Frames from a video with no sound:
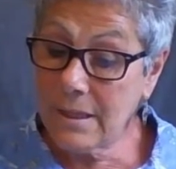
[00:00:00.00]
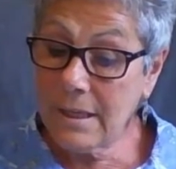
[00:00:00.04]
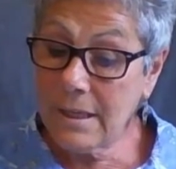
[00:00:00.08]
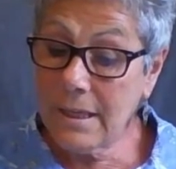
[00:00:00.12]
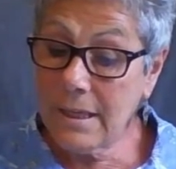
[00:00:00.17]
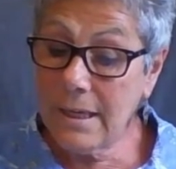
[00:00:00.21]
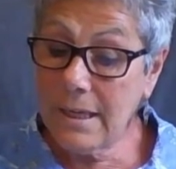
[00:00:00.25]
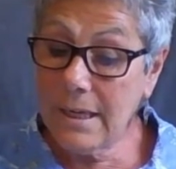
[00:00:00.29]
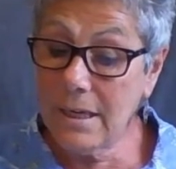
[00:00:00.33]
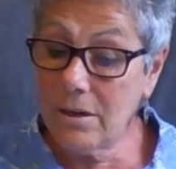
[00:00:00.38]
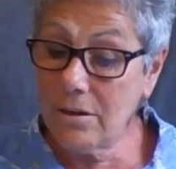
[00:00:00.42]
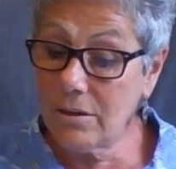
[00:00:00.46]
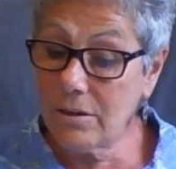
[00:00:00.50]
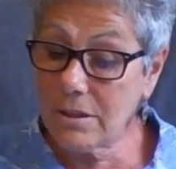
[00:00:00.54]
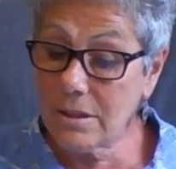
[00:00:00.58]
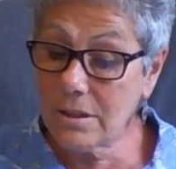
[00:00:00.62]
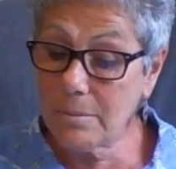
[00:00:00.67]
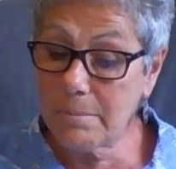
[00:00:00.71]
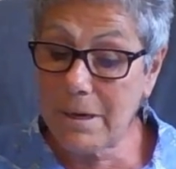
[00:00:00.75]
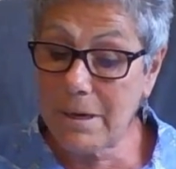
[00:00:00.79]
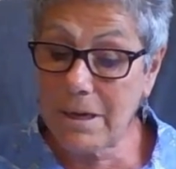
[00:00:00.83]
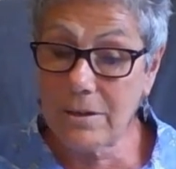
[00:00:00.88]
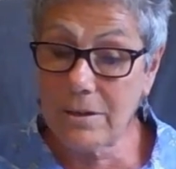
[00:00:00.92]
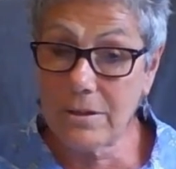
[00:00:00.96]
He looked
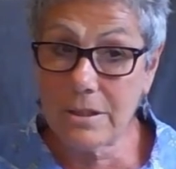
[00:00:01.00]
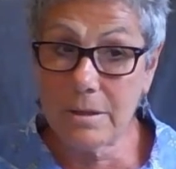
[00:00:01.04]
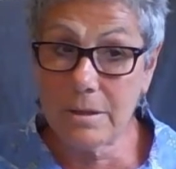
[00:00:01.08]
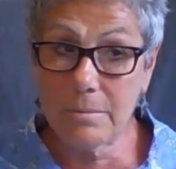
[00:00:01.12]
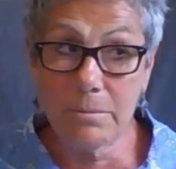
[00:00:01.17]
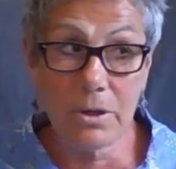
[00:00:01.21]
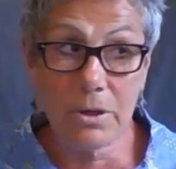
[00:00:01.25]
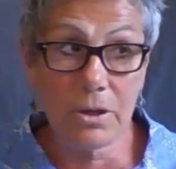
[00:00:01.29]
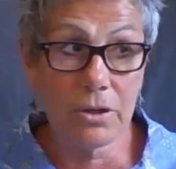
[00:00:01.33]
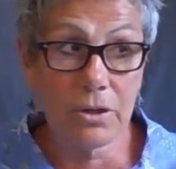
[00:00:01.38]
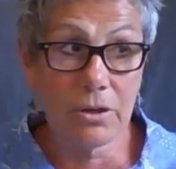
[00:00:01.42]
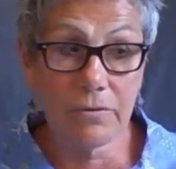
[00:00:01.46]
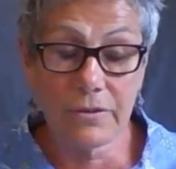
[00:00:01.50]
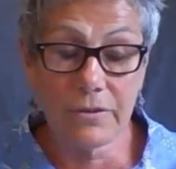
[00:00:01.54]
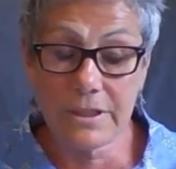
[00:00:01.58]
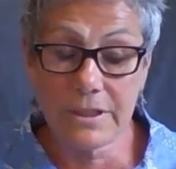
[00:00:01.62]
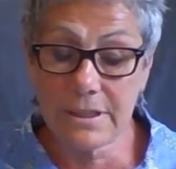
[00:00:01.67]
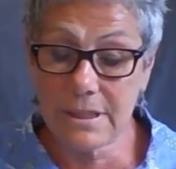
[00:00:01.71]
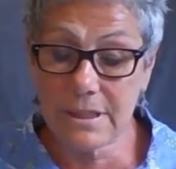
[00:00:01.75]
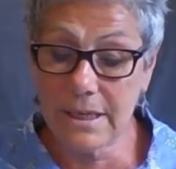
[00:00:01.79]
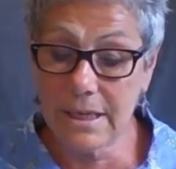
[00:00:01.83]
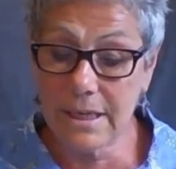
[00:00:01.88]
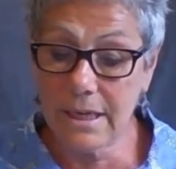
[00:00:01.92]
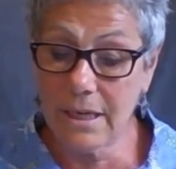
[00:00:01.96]
about him
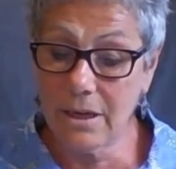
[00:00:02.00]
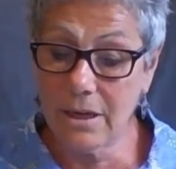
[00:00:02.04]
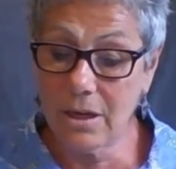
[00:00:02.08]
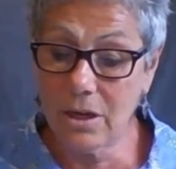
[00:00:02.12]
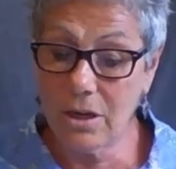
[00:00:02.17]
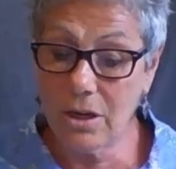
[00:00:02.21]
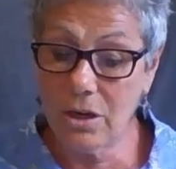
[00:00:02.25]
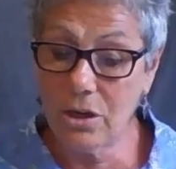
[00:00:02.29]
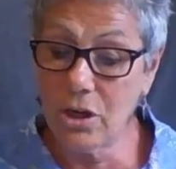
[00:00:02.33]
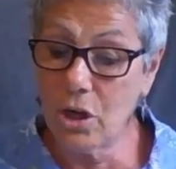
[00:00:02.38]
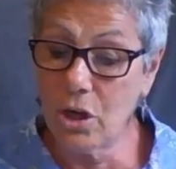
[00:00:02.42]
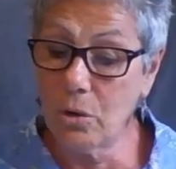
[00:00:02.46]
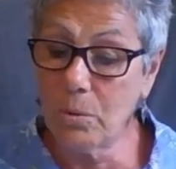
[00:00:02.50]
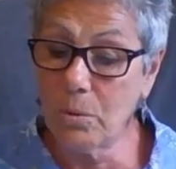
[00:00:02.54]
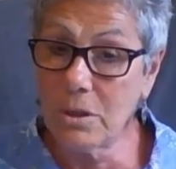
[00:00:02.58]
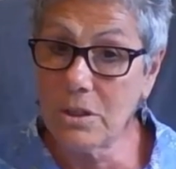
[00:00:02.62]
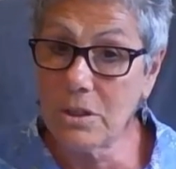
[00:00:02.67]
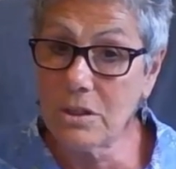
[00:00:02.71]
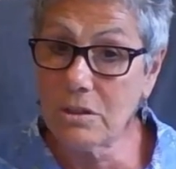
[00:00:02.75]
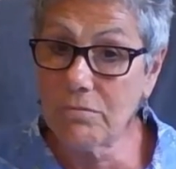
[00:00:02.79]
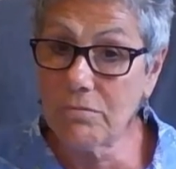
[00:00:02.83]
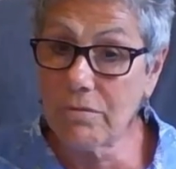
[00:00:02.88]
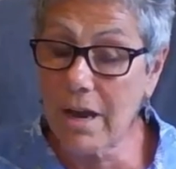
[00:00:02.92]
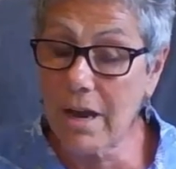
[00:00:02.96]
nervously. No
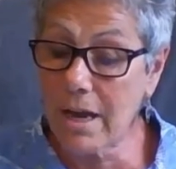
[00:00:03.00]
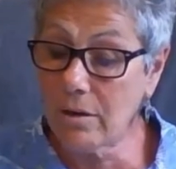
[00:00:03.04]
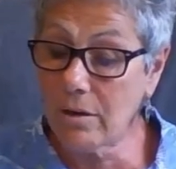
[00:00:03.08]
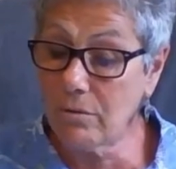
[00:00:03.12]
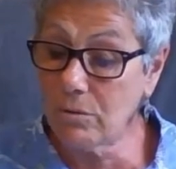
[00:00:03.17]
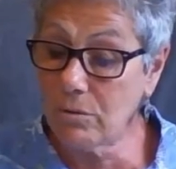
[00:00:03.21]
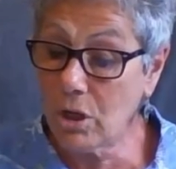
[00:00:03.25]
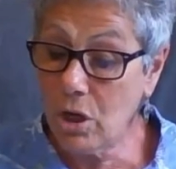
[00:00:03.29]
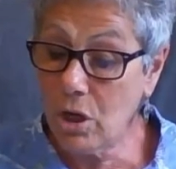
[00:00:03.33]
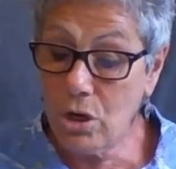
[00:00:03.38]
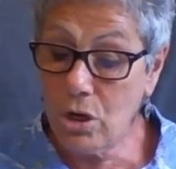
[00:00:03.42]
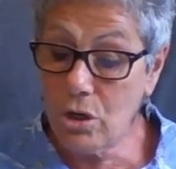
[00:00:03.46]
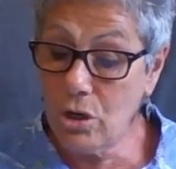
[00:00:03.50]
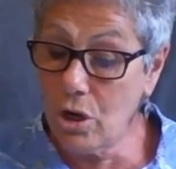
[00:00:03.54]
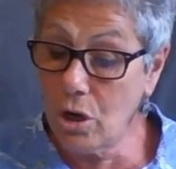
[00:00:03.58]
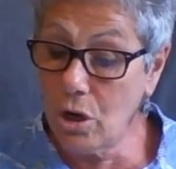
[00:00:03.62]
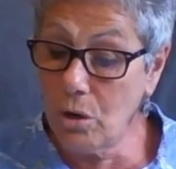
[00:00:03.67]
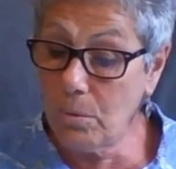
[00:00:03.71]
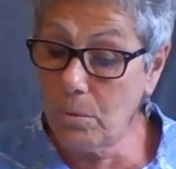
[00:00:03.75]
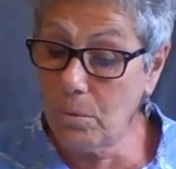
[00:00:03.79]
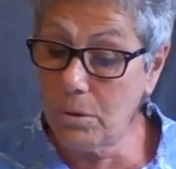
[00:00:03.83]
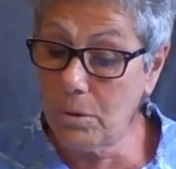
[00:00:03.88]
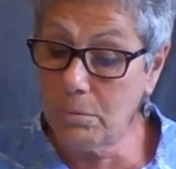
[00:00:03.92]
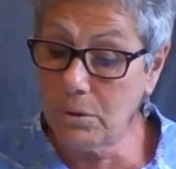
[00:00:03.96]
one's around.
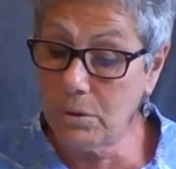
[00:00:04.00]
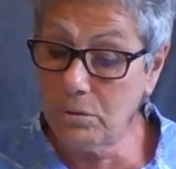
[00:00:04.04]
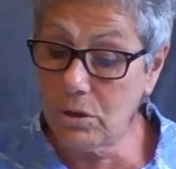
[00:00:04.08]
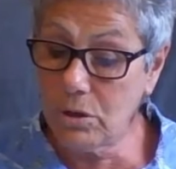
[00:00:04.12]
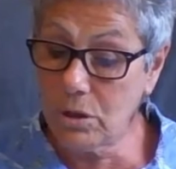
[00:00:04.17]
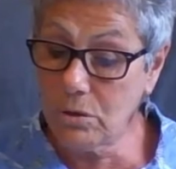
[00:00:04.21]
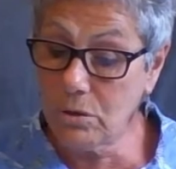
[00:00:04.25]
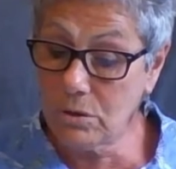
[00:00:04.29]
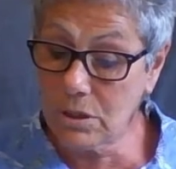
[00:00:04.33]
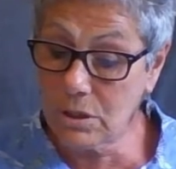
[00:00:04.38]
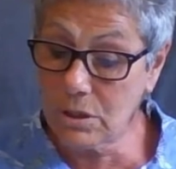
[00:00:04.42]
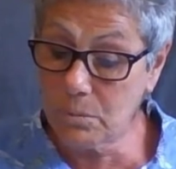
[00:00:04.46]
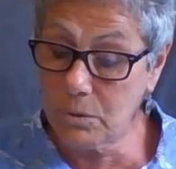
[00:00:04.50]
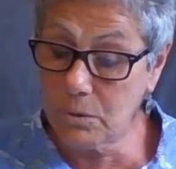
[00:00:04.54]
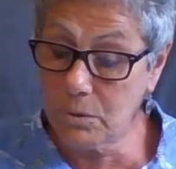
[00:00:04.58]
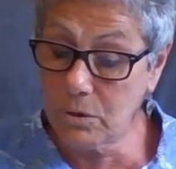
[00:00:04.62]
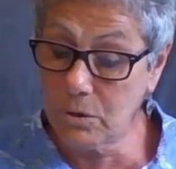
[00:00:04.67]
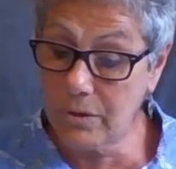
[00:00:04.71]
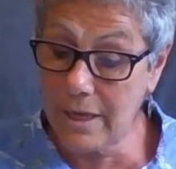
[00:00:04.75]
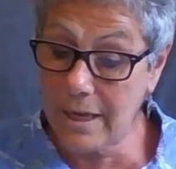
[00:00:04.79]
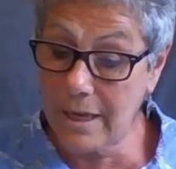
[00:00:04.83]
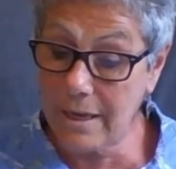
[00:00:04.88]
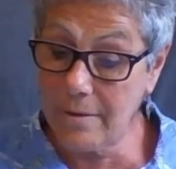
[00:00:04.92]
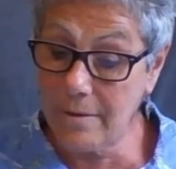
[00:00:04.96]
No one will notice, will
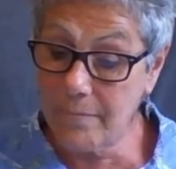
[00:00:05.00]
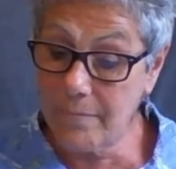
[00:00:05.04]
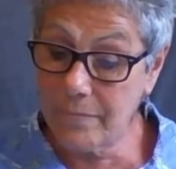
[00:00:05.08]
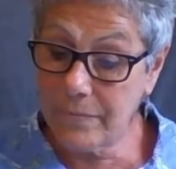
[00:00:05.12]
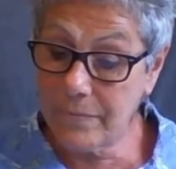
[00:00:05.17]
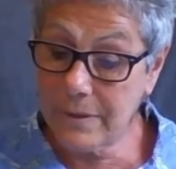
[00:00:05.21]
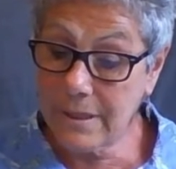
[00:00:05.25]
they?